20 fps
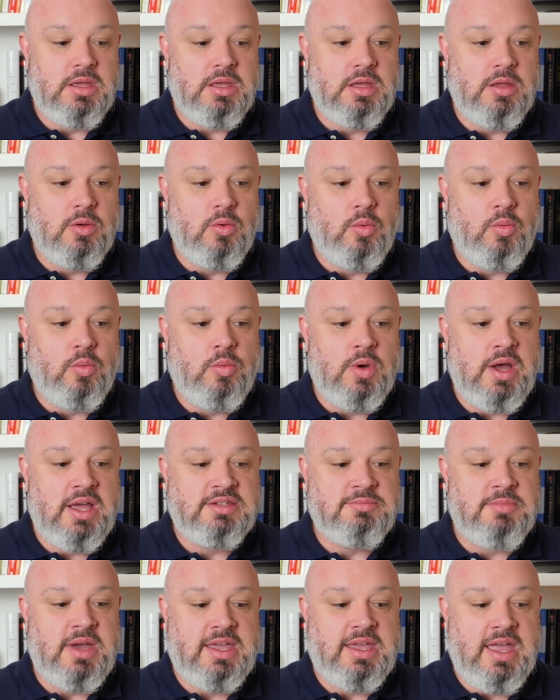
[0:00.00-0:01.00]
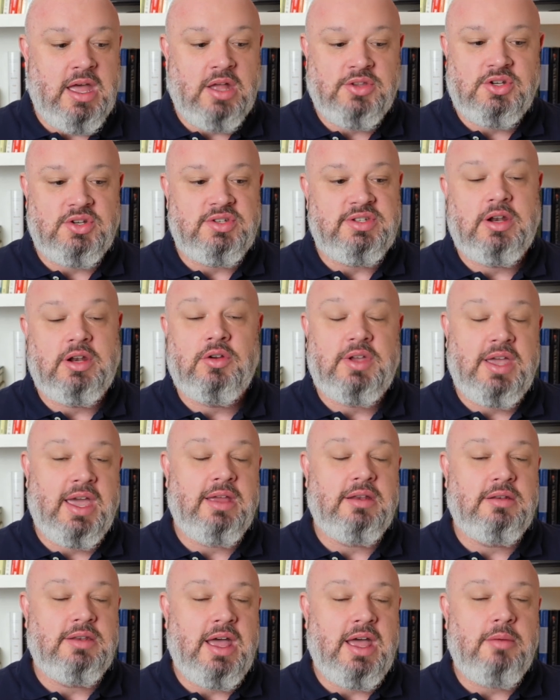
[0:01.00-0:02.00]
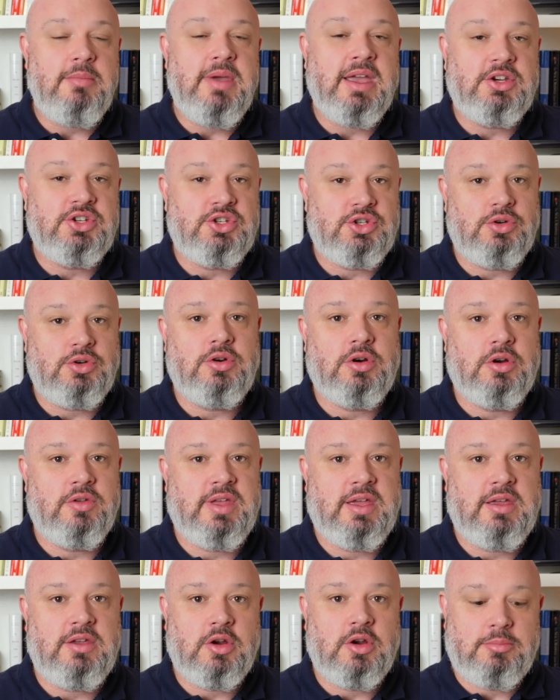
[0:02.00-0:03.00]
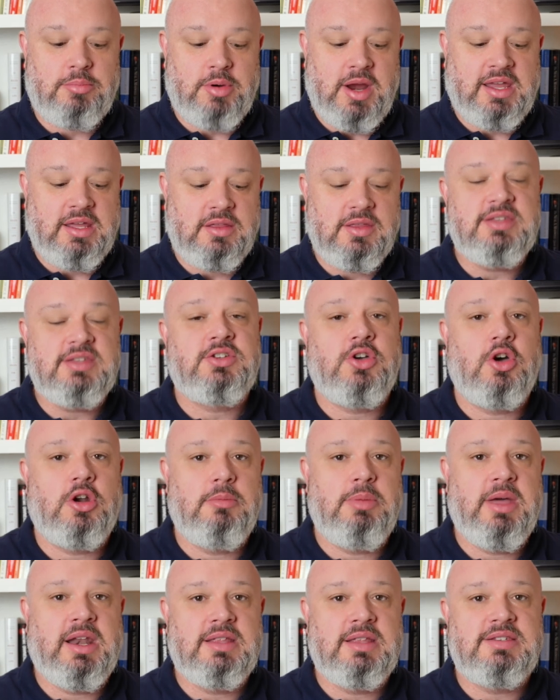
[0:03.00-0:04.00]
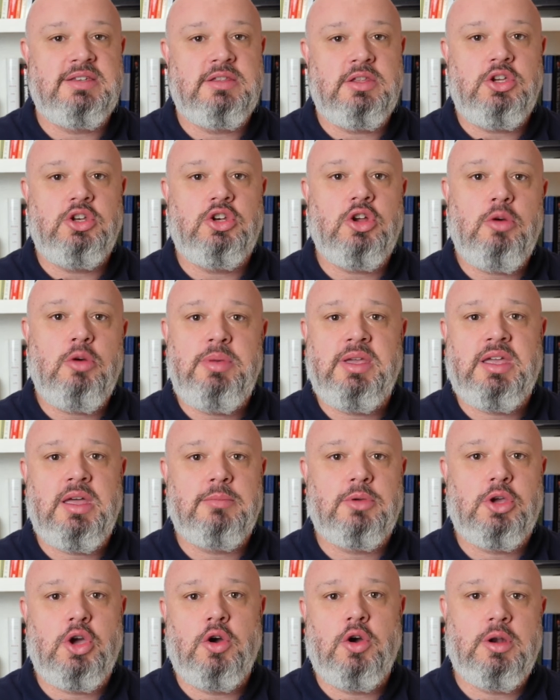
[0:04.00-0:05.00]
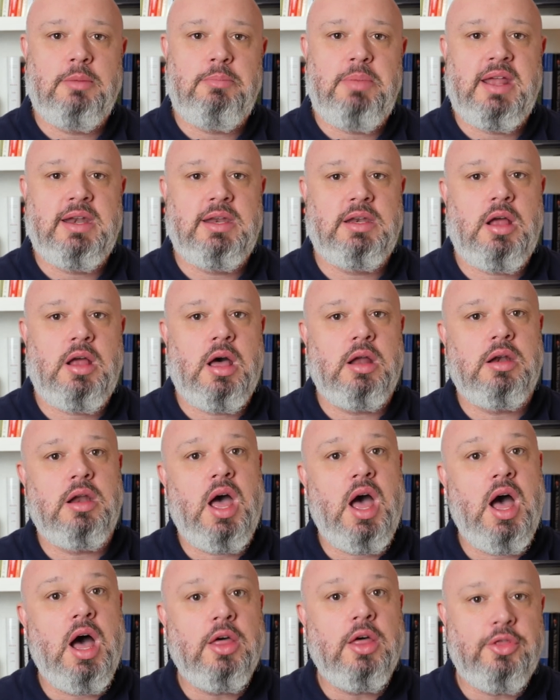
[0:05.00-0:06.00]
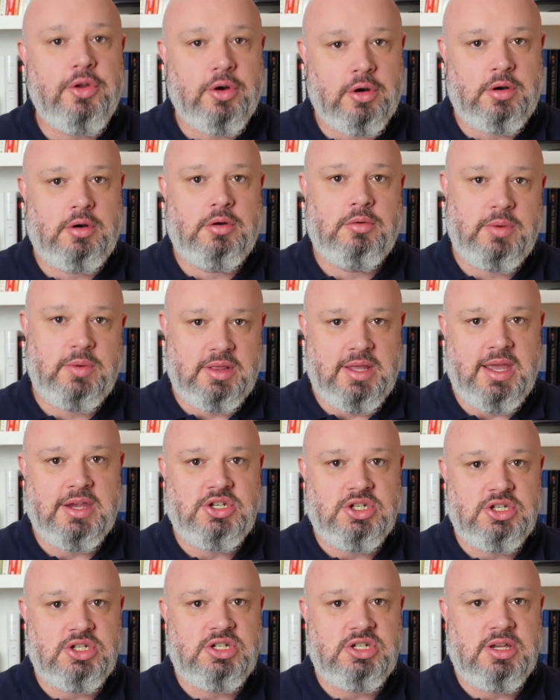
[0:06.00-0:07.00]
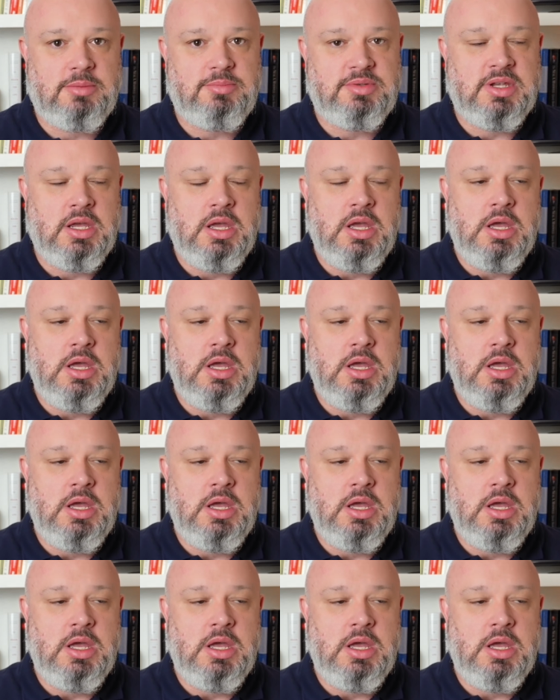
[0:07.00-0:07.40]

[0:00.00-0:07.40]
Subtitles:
was my counselor said, okay, now make sure that you're breaking this codependency, that you don't become codependent on other relationships.